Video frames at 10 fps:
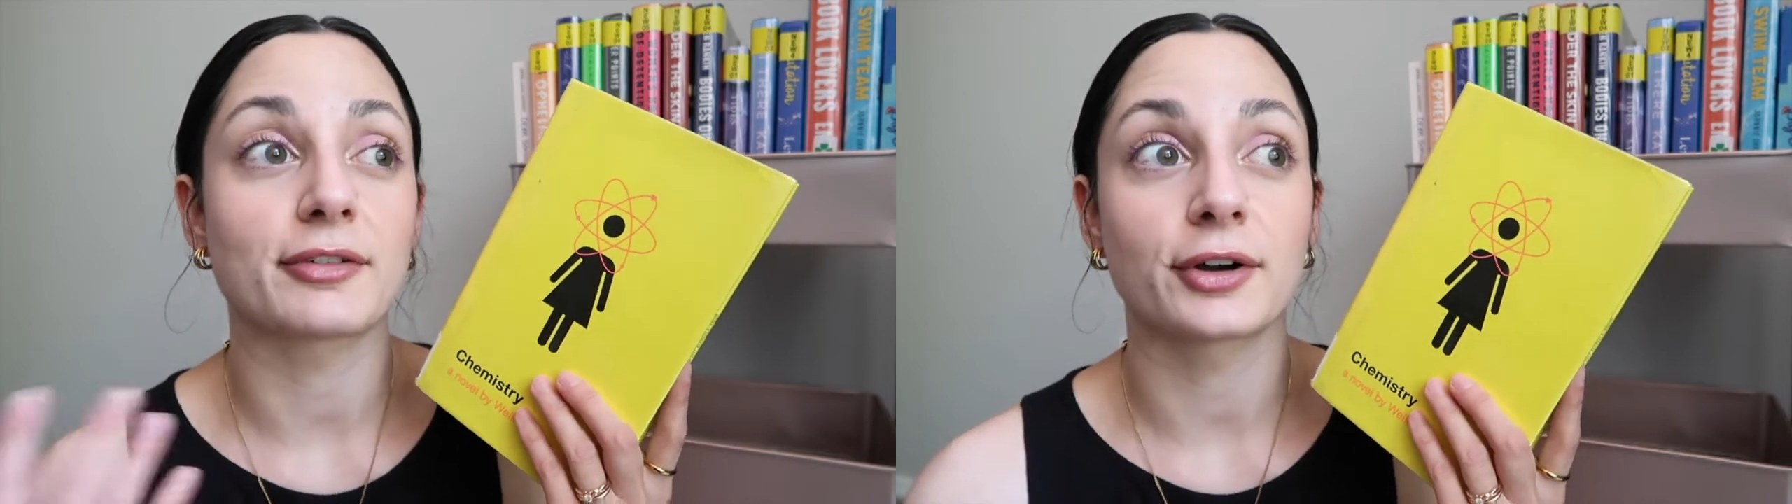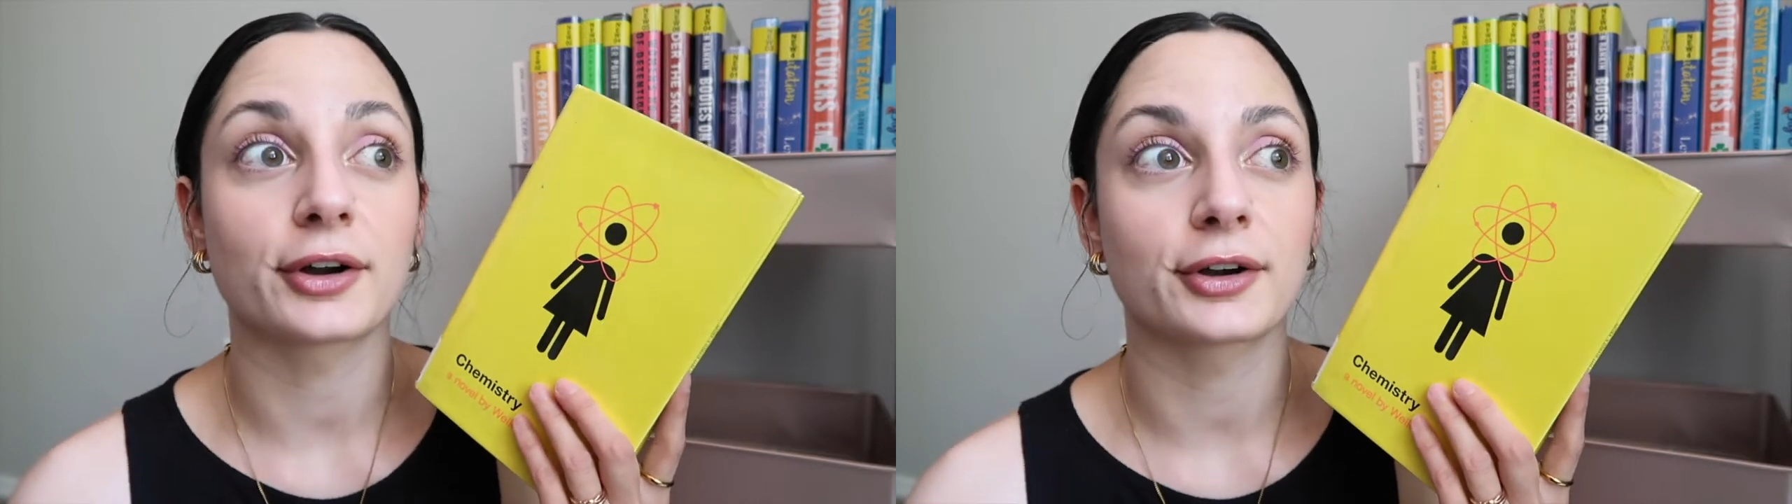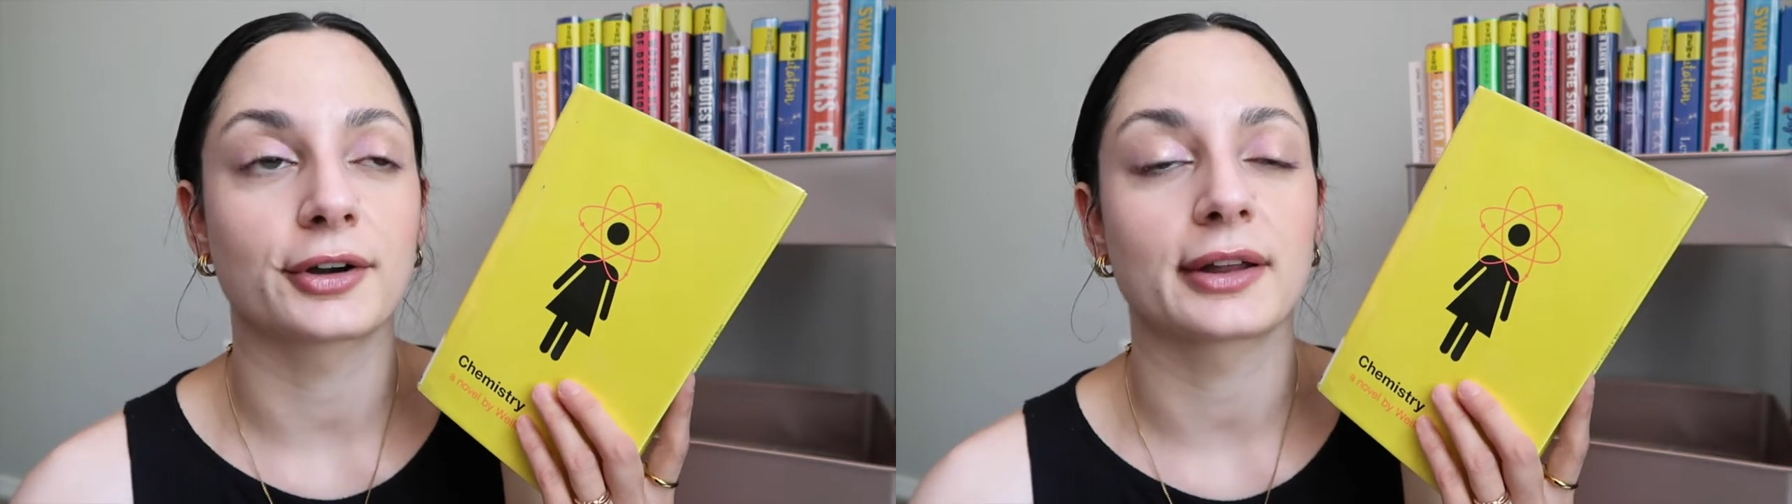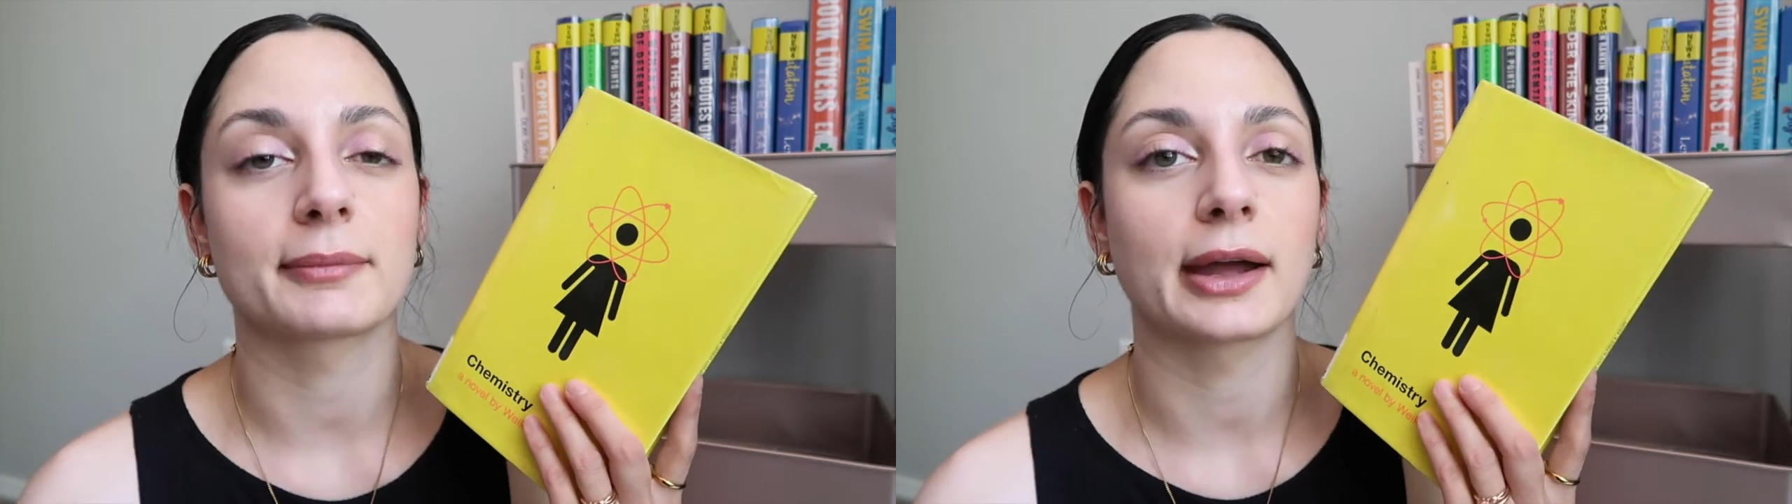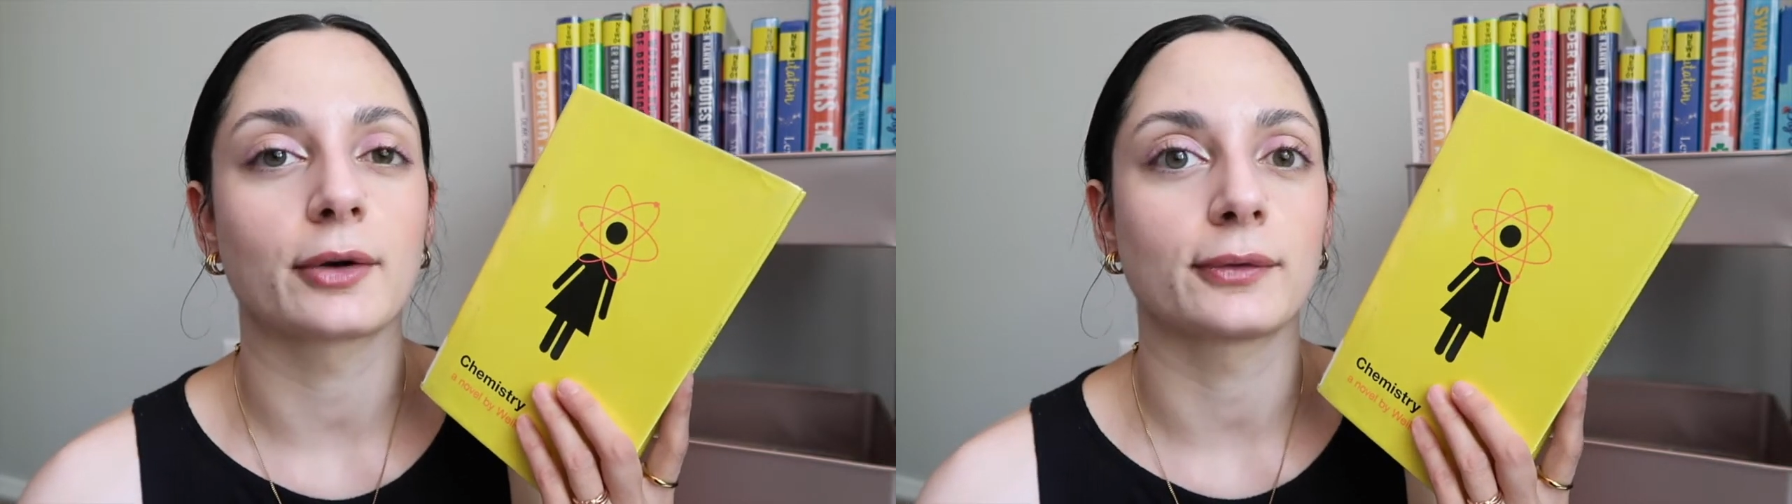heard in
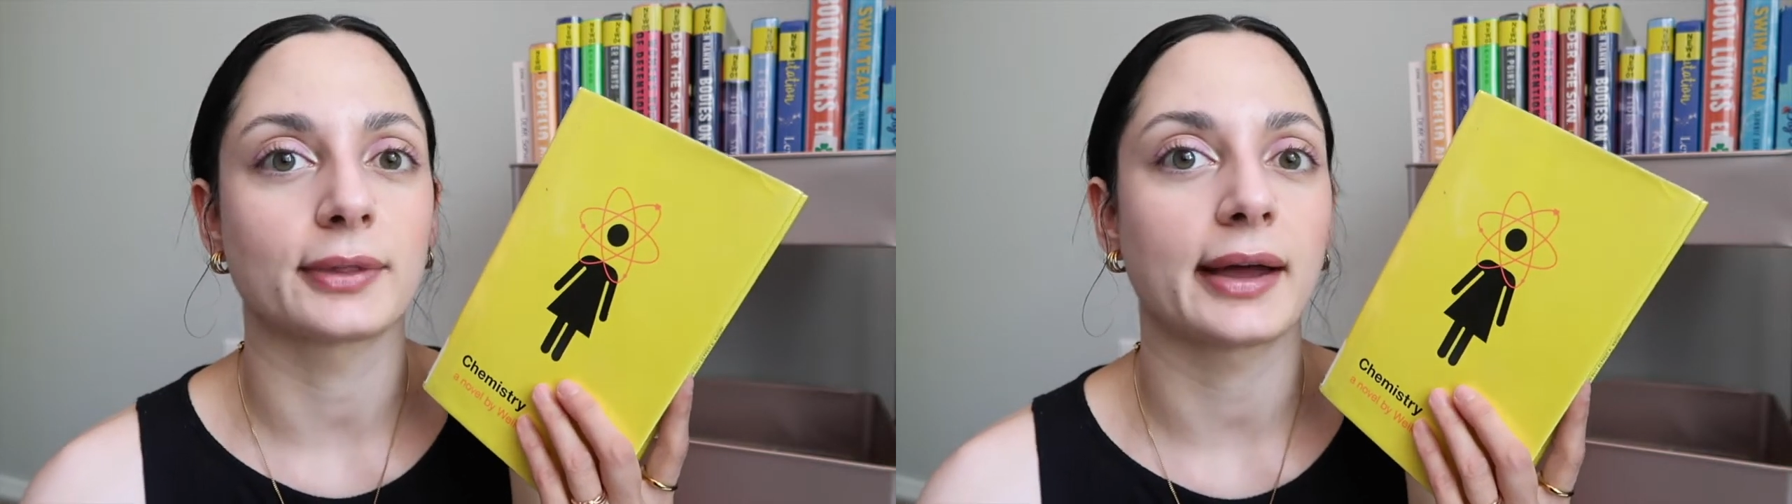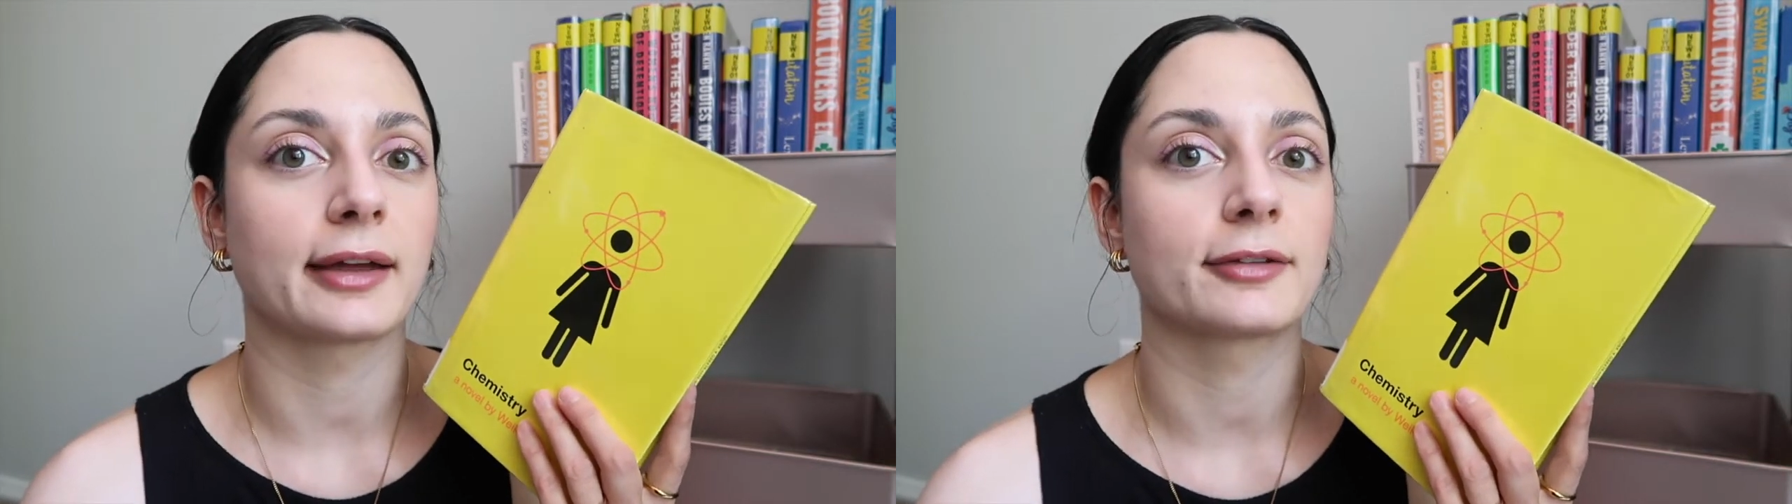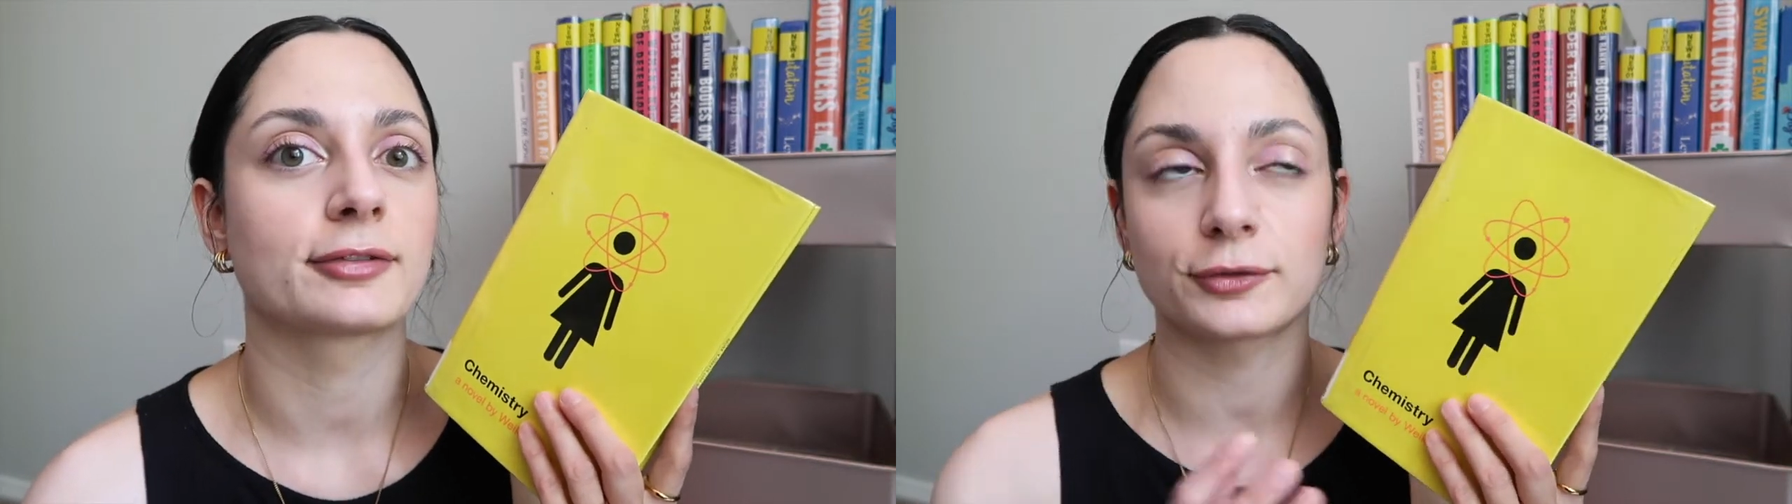my own life.